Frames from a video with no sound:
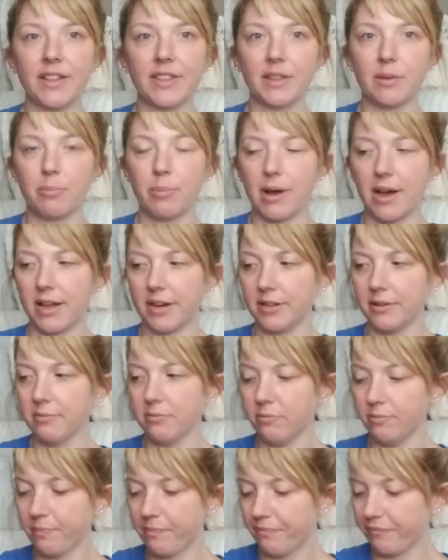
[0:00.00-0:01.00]
at the
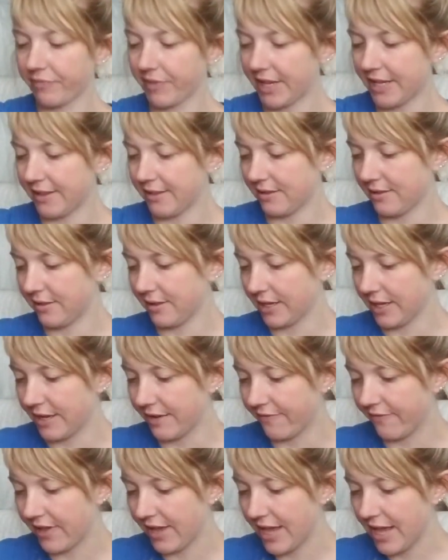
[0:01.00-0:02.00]
bottom and then the
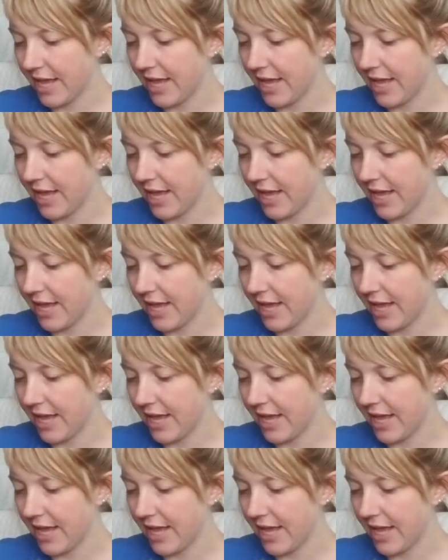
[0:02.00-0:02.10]
cuff.